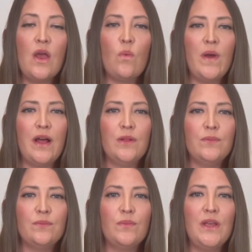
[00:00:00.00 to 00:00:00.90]
Well,
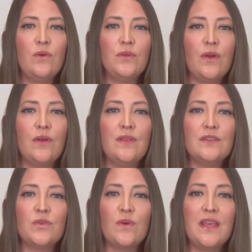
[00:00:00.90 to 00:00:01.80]
we all know that
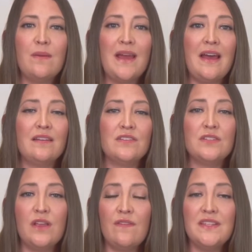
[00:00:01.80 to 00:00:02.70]
talking about
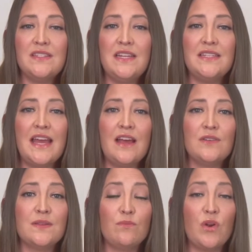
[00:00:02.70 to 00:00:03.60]
service
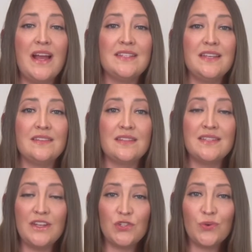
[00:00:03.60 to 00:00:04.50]
details and pricing is
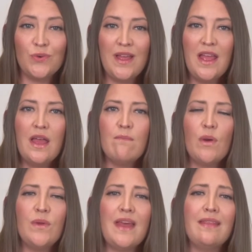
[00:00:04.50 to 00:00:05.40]
essential,
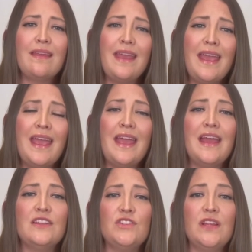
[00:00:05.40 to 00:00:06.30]
but without the care
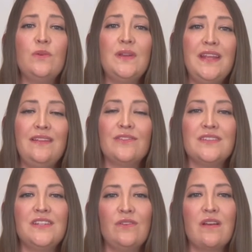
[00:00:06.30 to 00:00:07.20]
and genuine
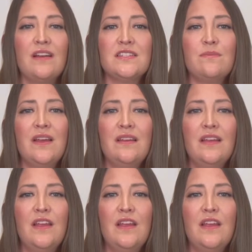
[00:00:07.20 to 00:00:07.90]
interest in your customer,